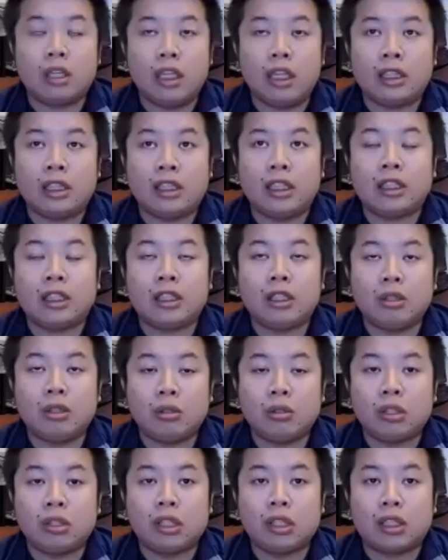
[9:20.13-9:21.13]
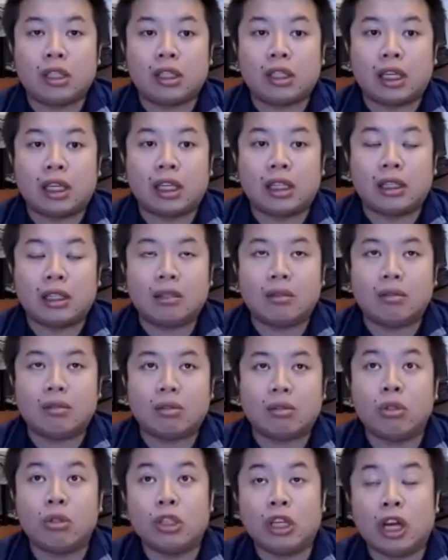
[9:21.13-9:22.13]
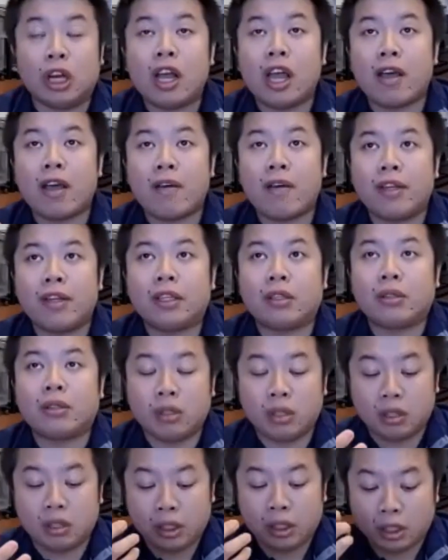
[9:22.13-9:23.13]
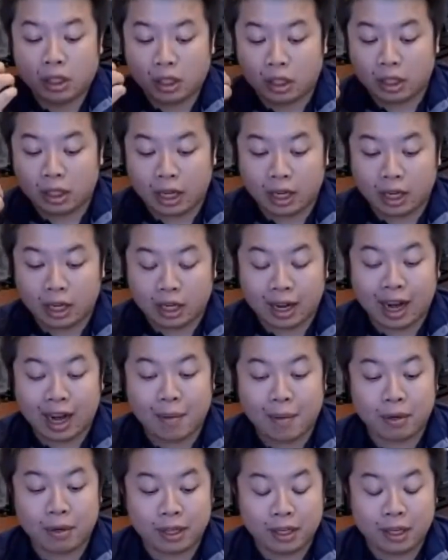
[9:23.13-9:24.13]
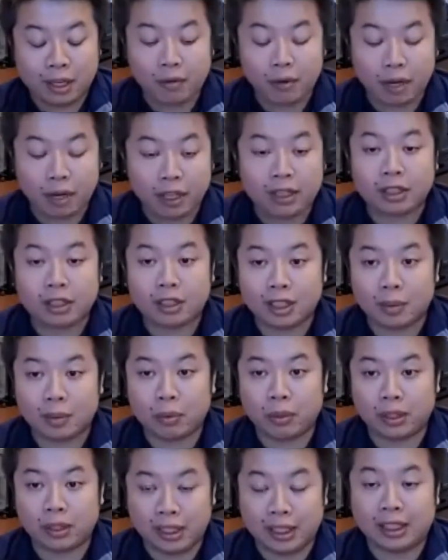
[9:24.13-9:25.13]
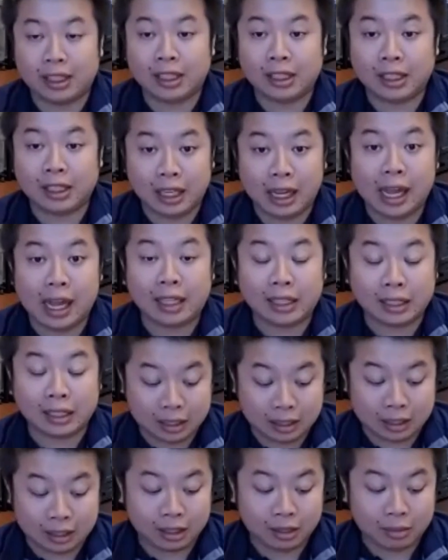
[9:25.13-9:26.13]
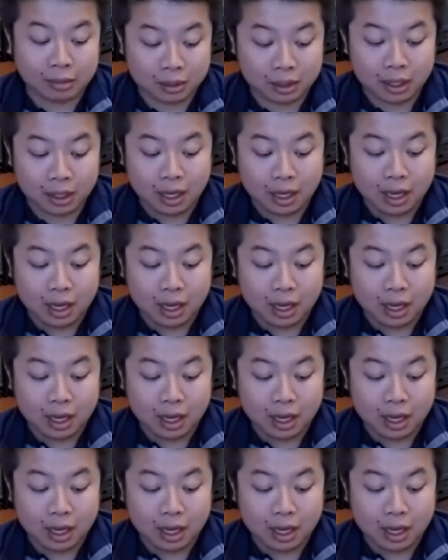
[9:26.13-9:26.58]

existing users do not have this really good collaborative relationship with existing AI systems